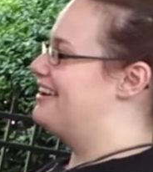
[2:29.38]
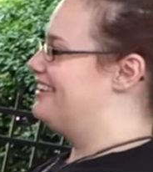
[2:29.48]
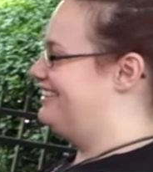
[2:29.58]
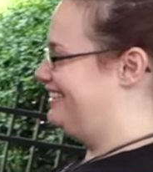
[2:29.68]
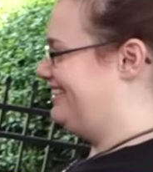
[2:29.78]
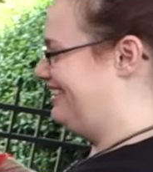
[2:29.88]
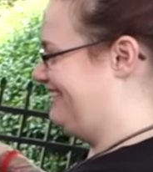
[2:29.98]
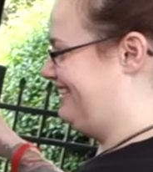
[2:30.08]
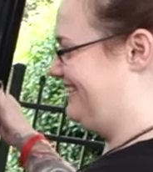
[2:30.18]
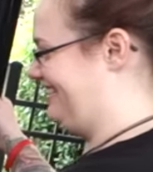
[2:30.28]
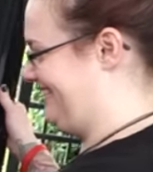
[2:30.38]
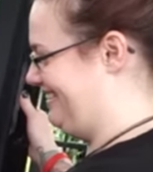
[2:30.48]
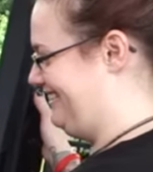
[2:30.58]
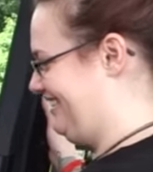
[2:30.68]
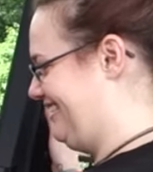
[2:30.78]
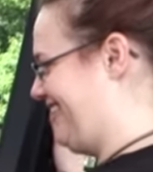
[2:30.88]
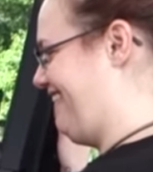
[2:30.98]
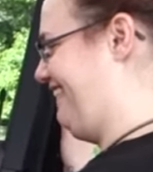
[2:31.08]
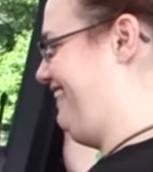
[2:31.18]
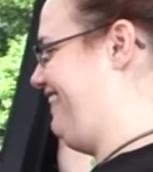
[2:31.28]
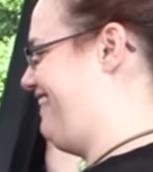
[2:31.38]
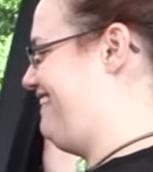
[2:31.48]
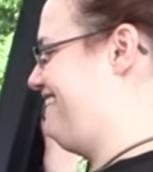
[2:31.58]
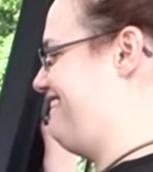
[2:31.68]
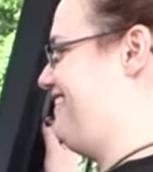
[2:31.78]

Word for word: can't get my leg. Hold on. Alright, I'm